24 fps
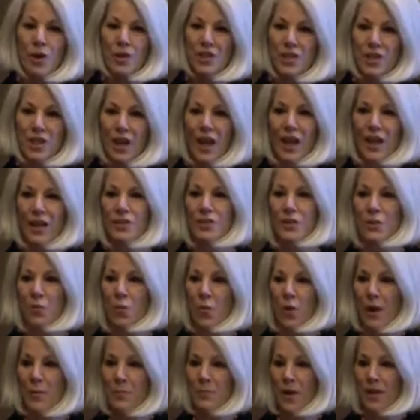change in
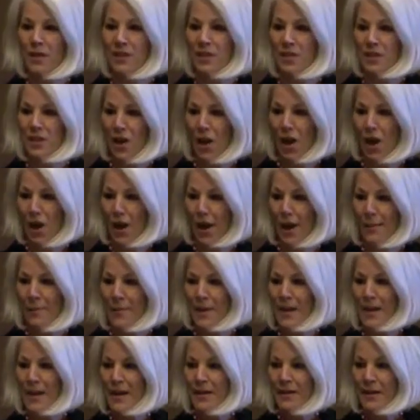1 month's
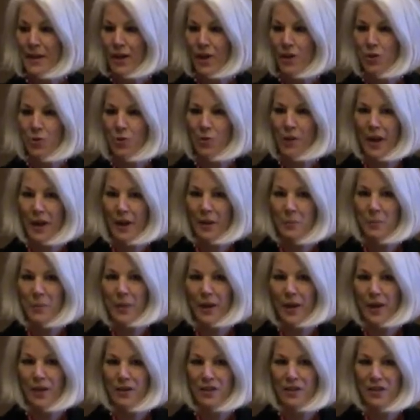time than our
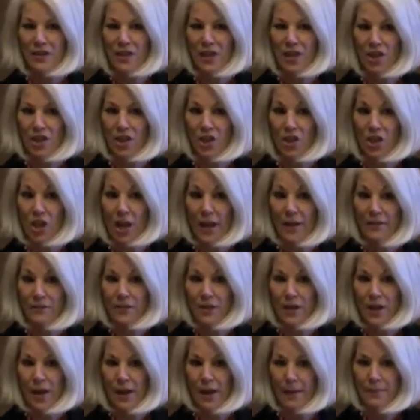grandparents did in a
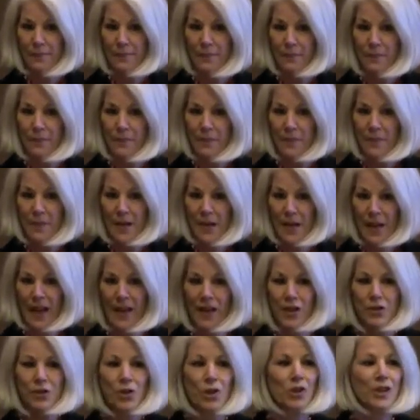lifetime.
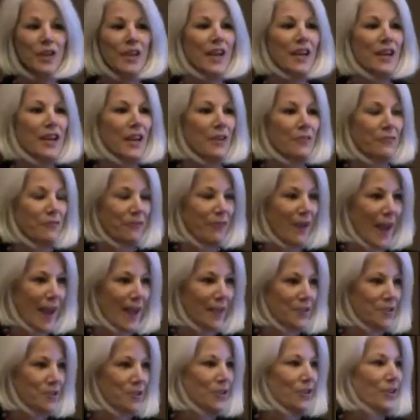And it's only going to get
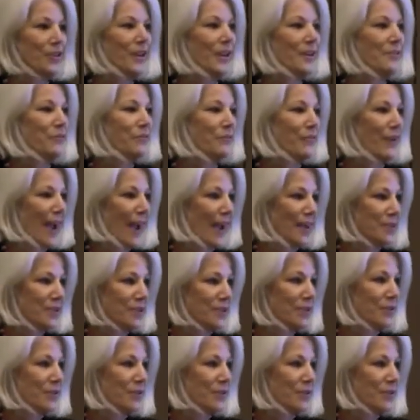faster and faster